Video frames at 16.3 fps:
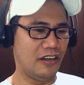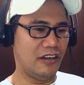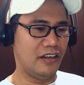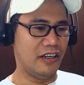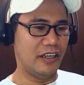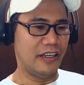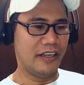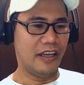
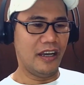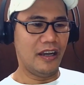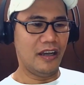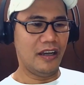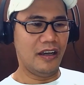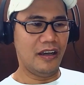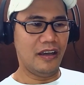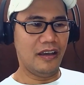on
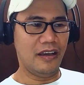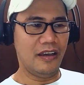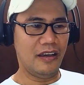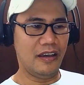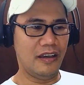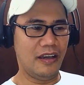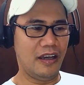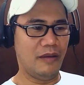
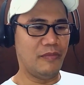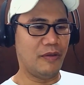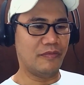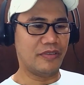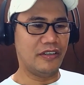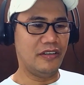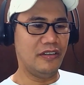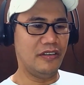a
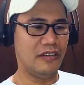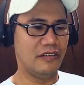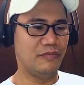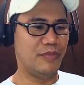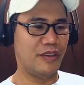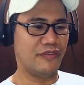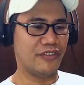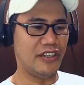member
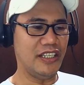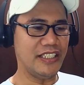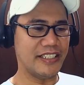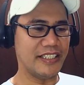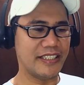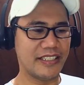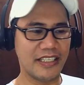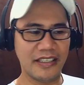of
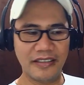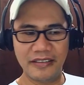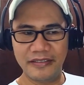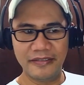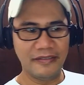BE:FIRST?